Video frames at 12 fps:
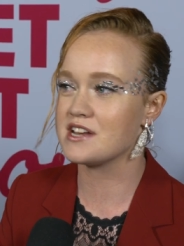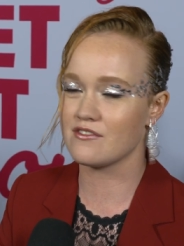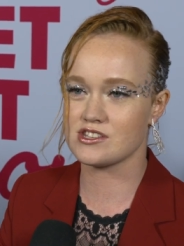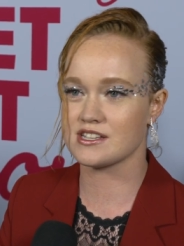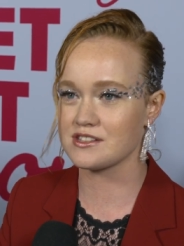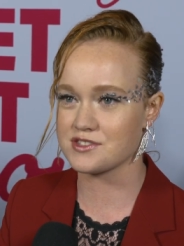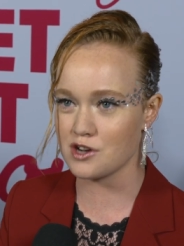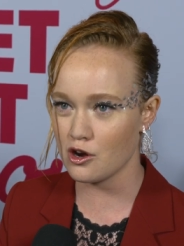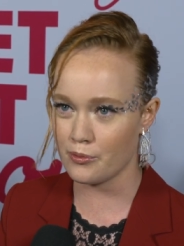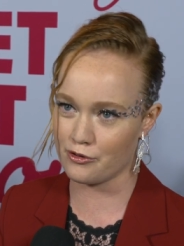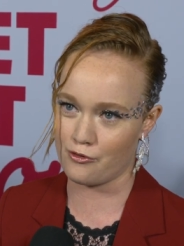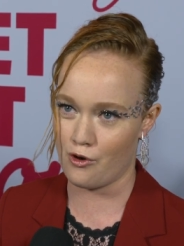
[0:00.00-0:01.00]
never seen
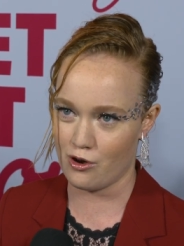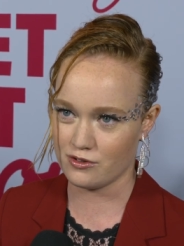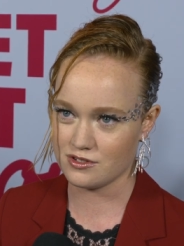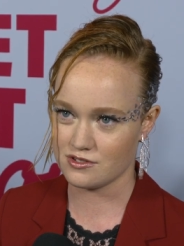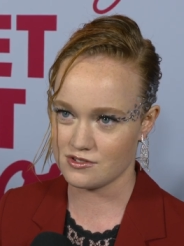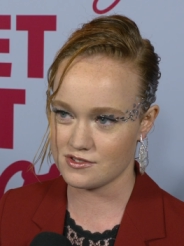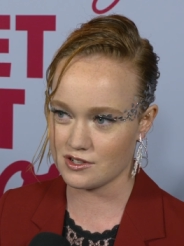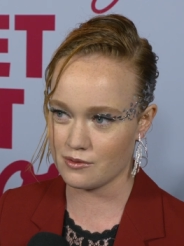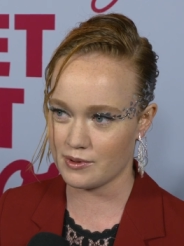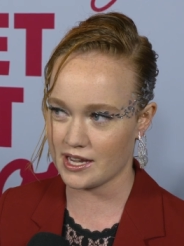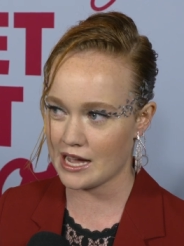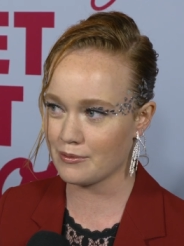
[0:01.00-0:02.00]
snow before. So
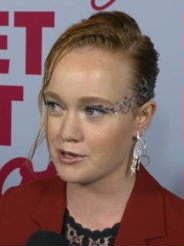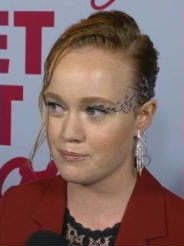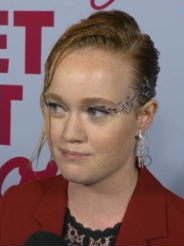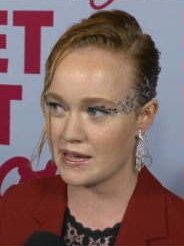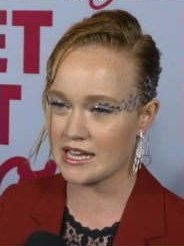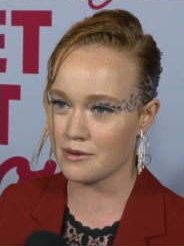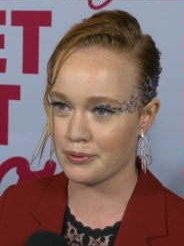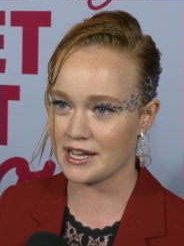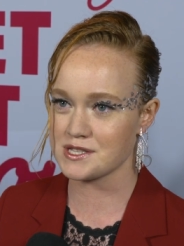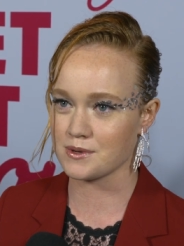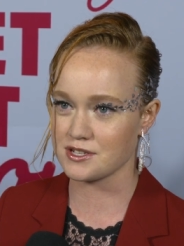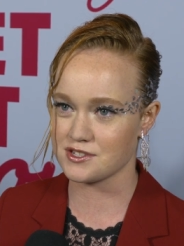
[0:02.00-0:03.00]
being able to be in a
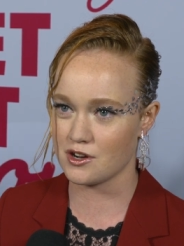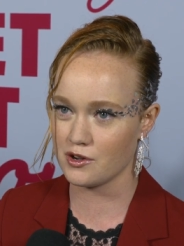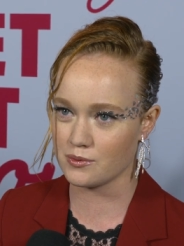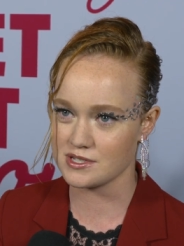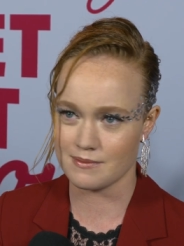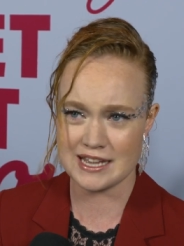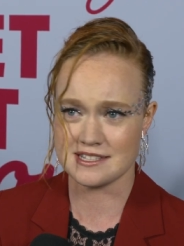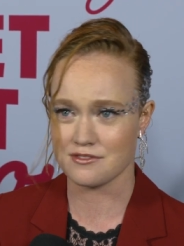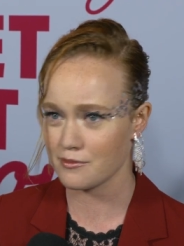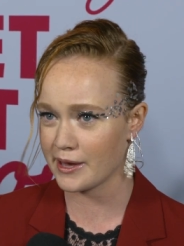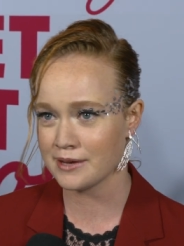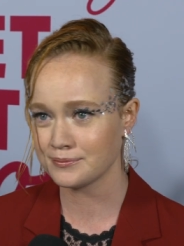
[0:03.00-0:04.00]
place where it snowed was amazing
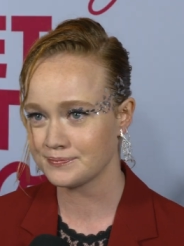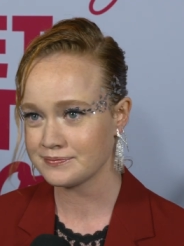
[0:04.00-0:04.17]
for me.